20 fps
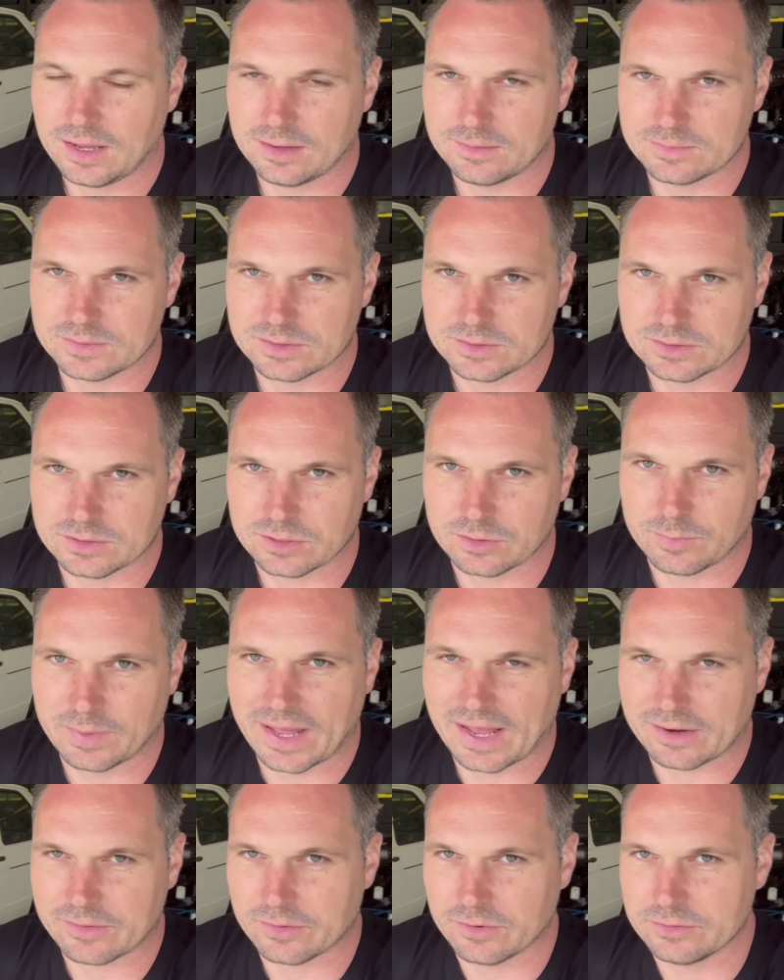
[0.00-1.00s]
little
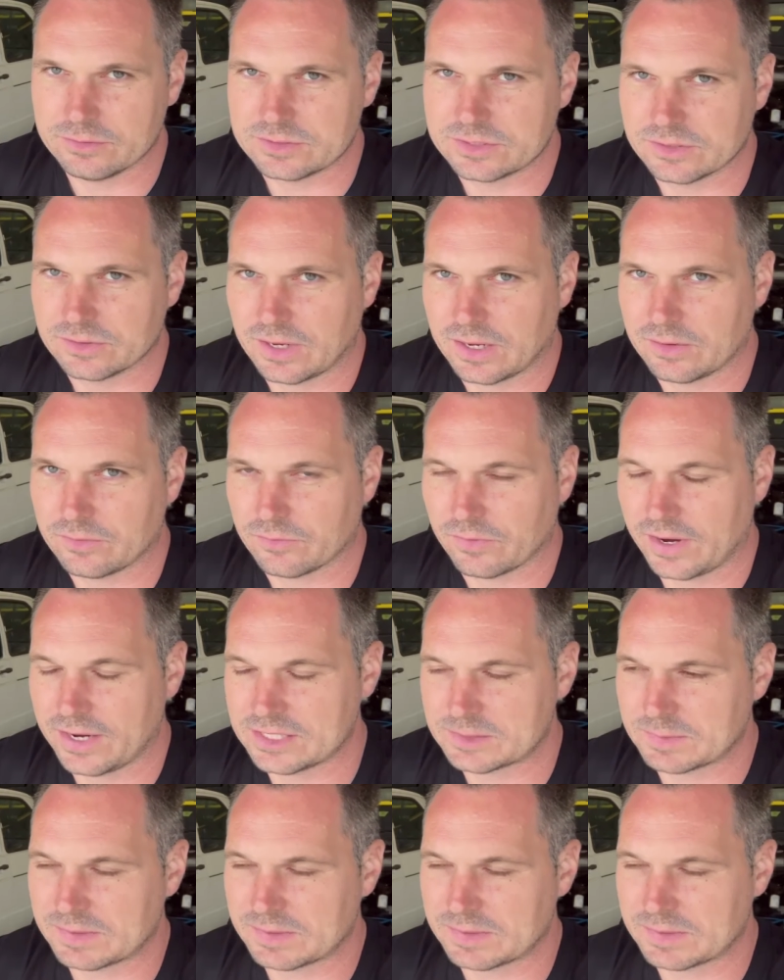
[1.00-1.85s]
back roads and race.